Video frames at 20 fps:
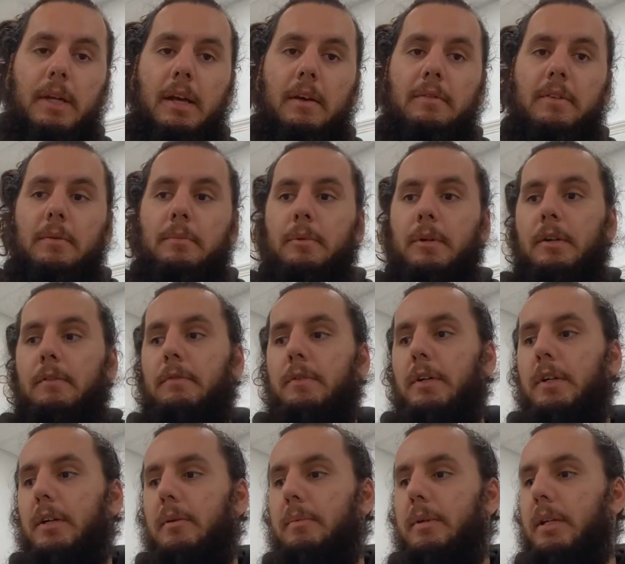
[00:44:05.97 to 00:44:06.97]
have to print for
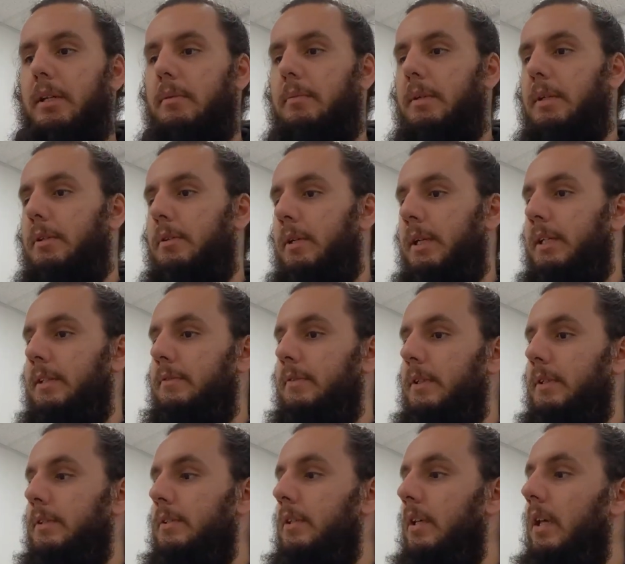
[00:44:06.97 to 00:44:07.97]
WW
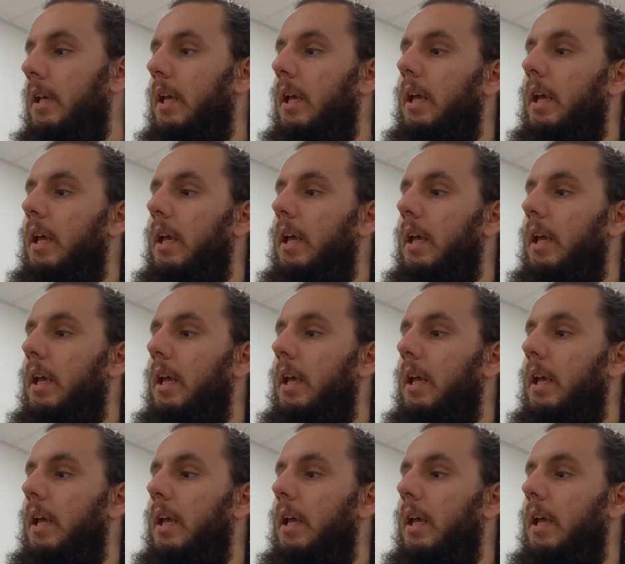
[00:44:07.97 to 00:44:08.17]
transfers,